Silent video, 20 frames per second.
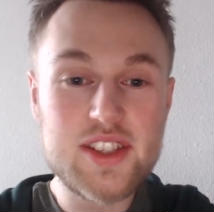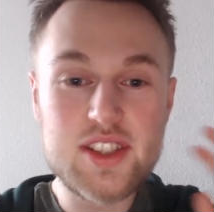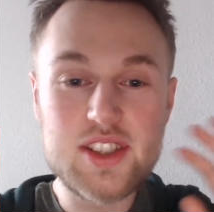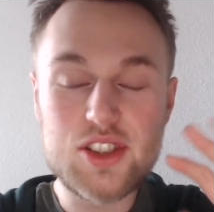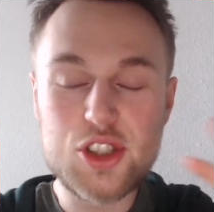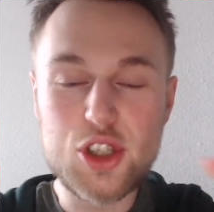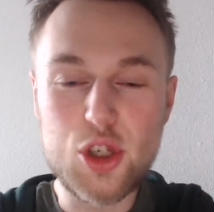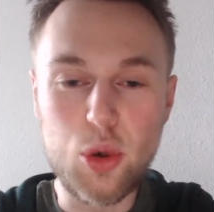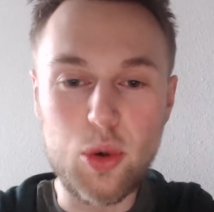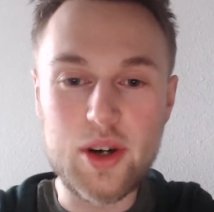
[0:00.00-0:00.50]

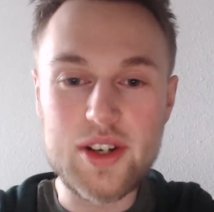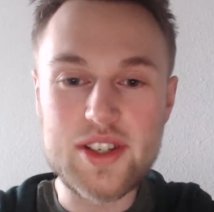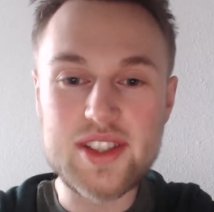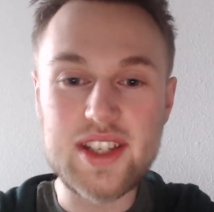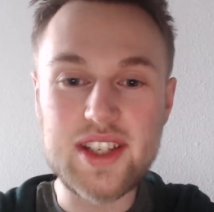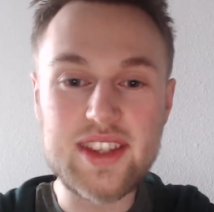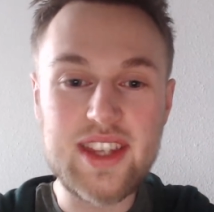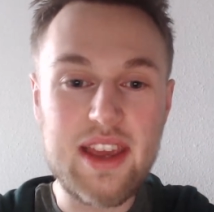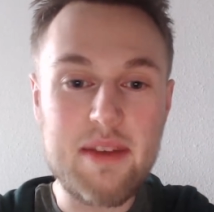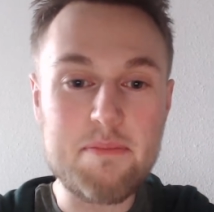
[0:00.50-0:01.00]
shores
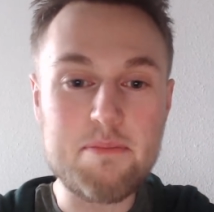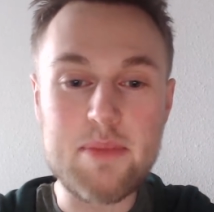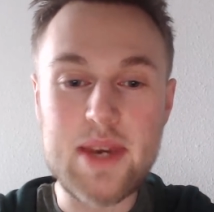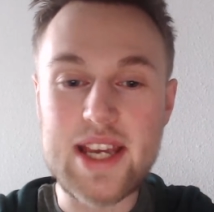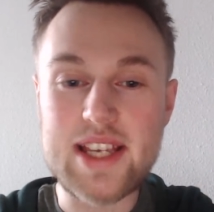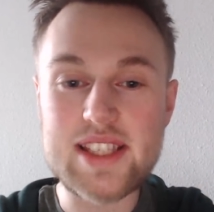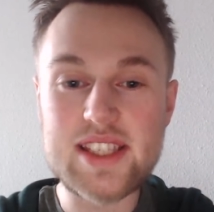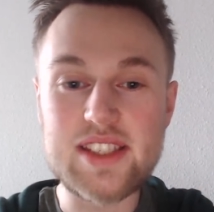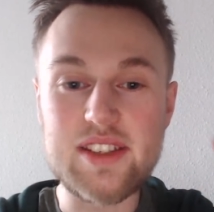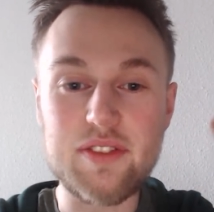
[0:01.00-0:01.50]
that they
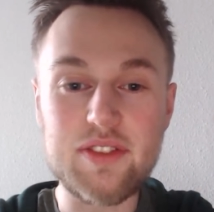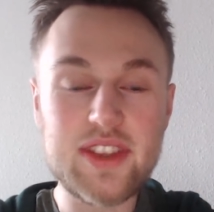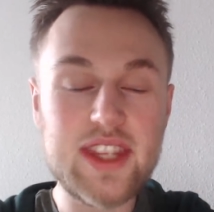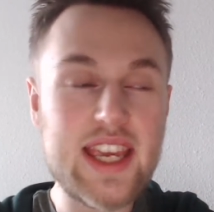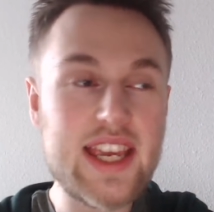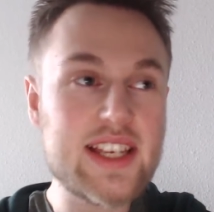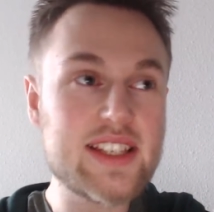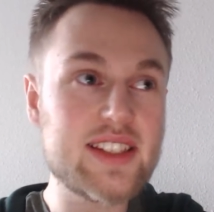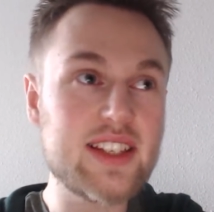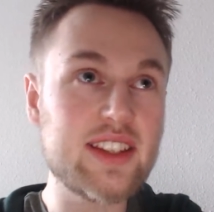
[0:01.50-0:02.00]
miss, of
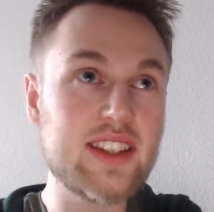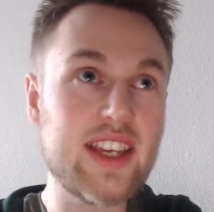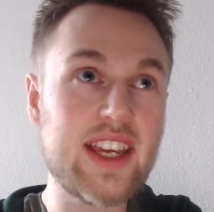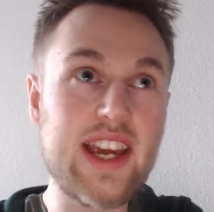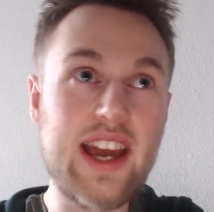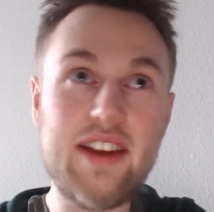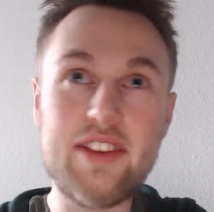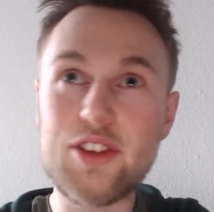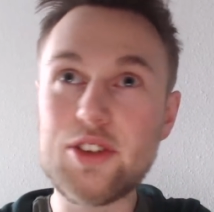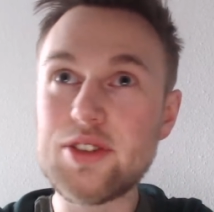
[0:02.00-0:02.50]
things that they
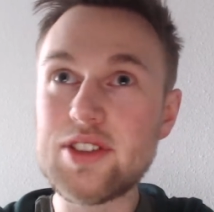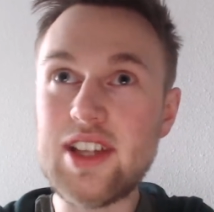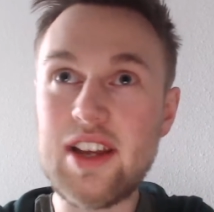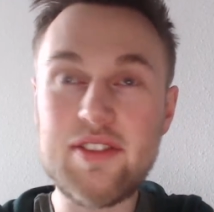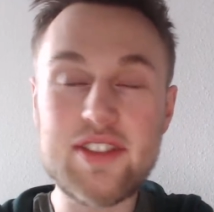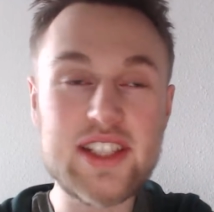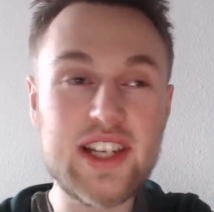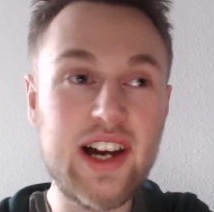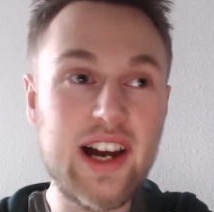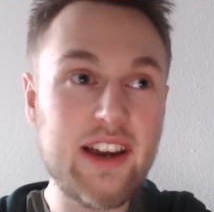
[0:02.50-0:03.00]
ha don't
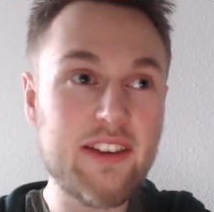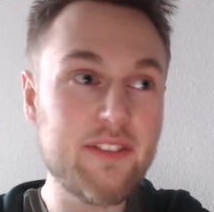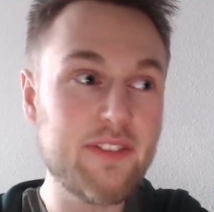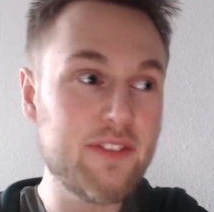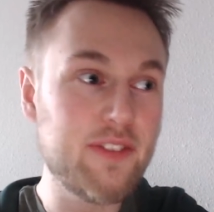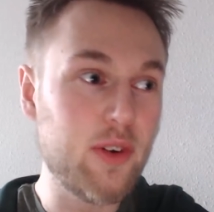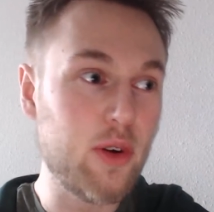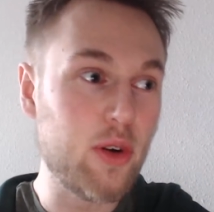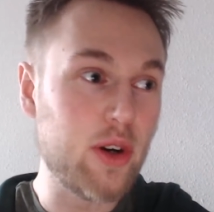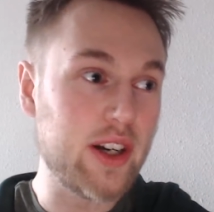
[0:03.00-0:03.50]
have time
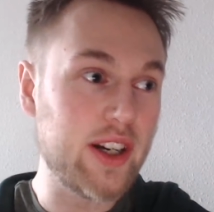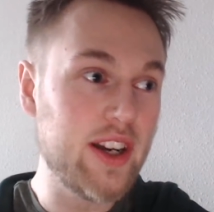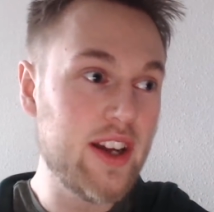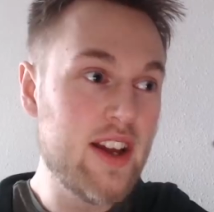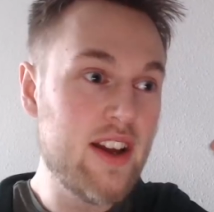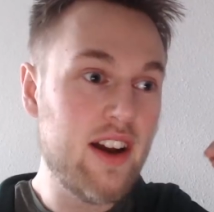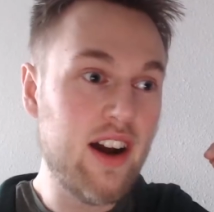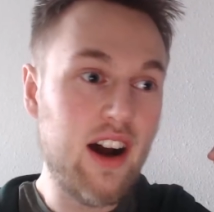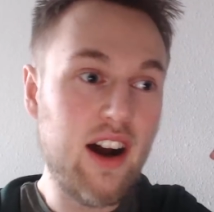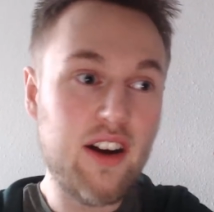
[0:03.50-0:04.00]
for,
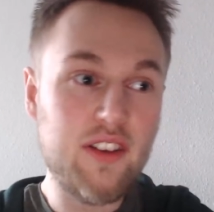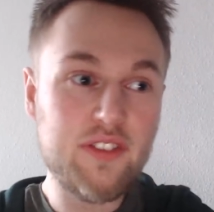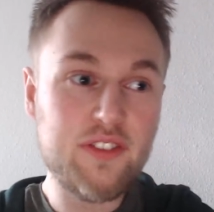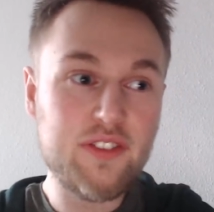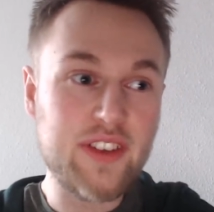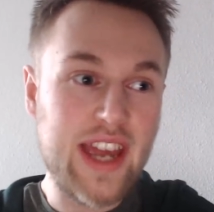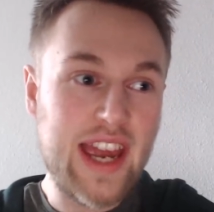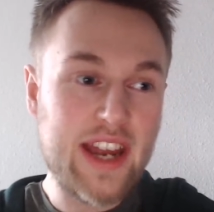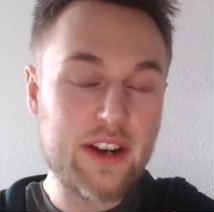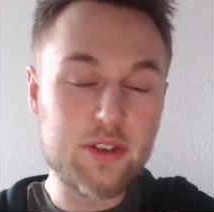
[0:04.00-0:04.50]

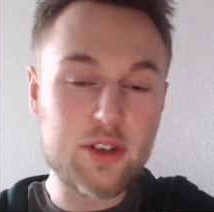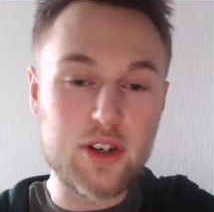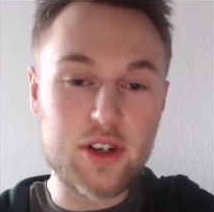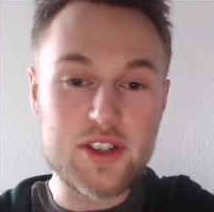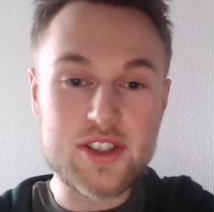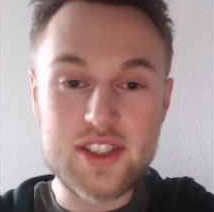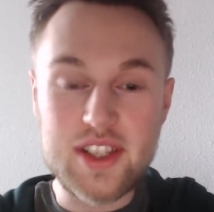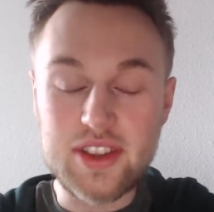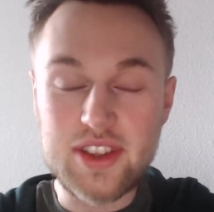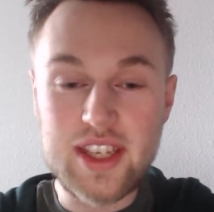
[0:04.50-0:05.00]
of
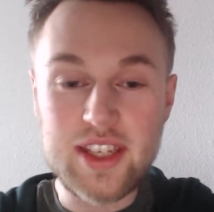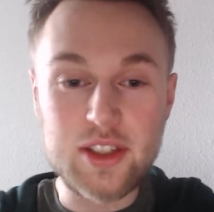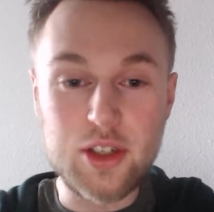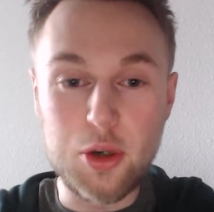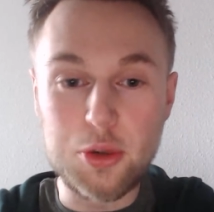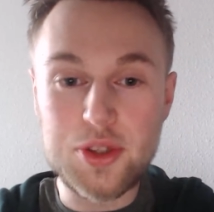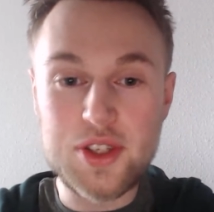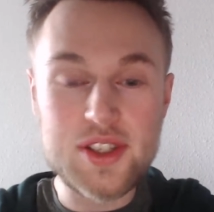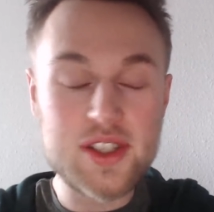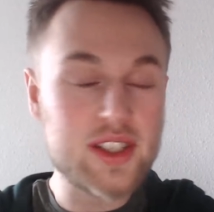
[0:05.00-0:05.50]
errors that they
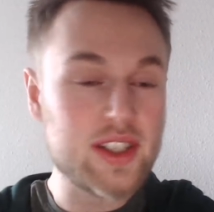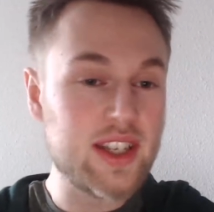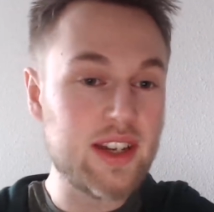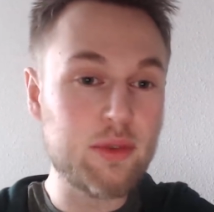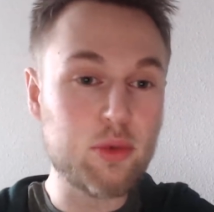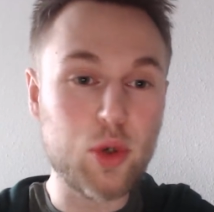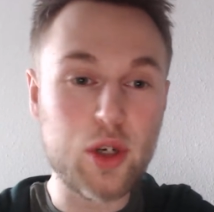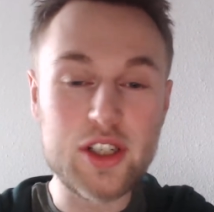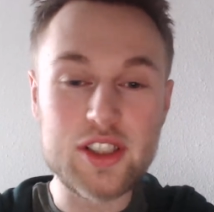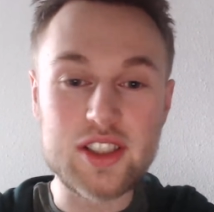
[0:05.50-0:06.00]
notice in their
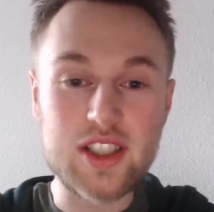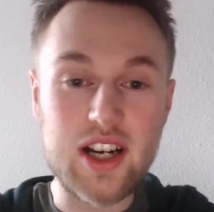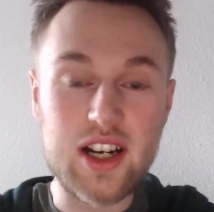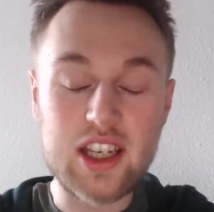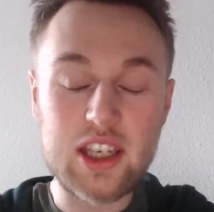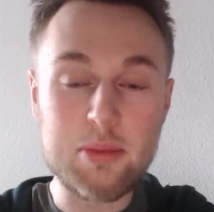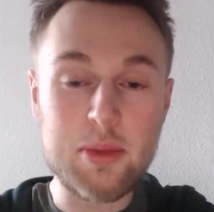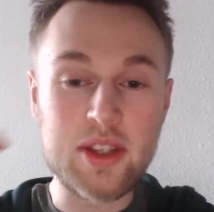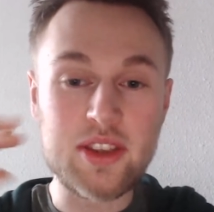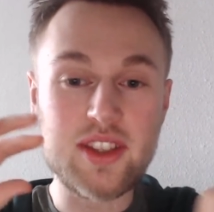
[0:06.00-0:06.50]
Word
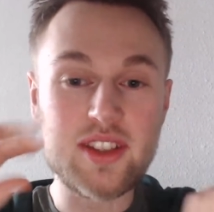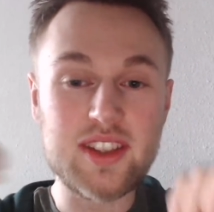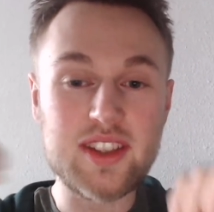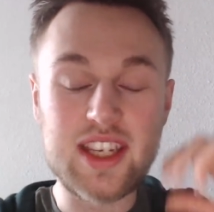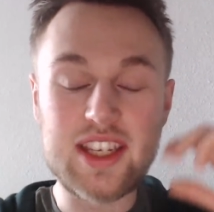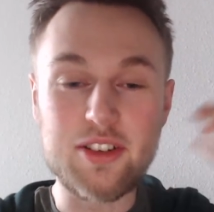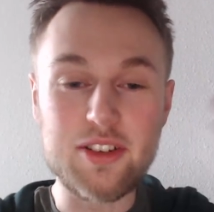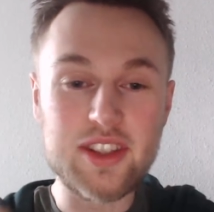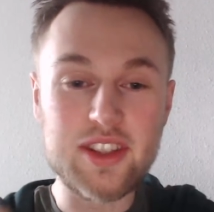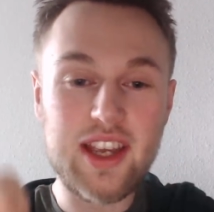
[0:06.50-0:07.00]
document that
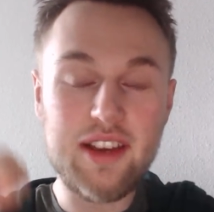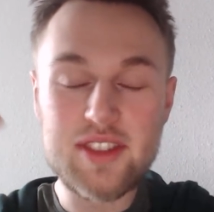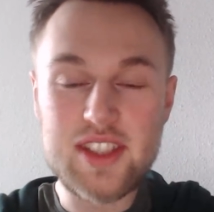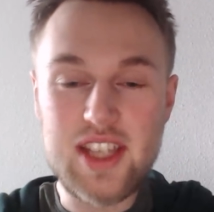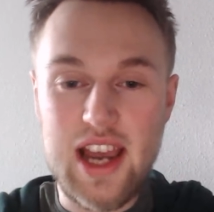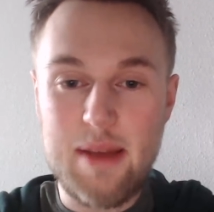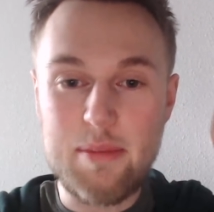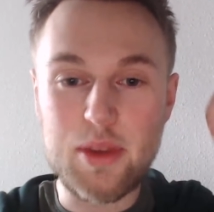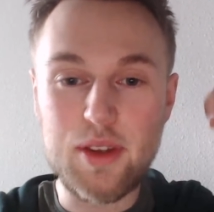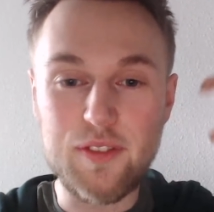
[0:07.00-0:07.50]
they don't have
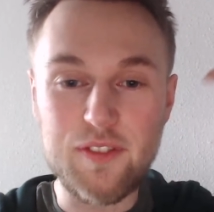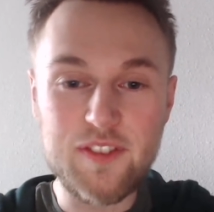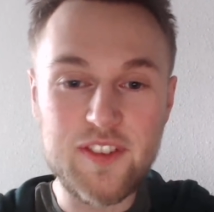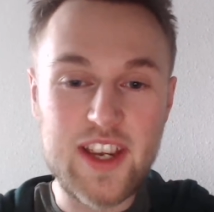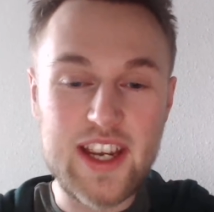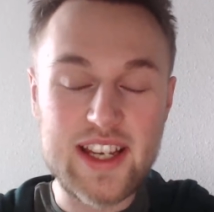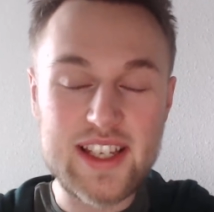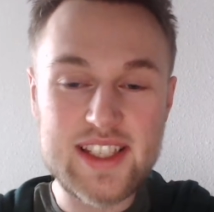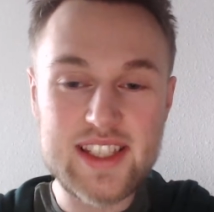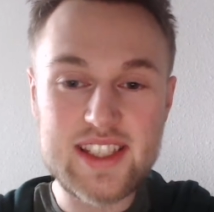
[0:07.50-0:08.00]
time to
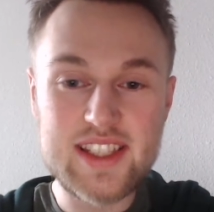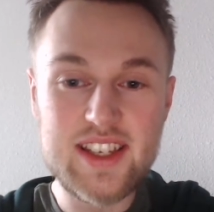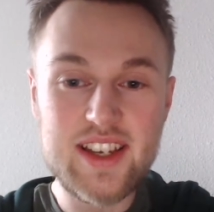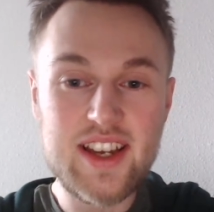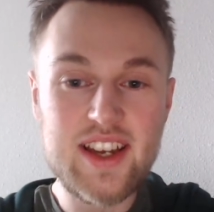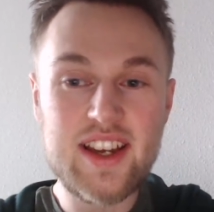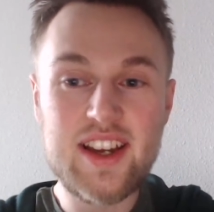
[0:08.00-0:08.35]
fix,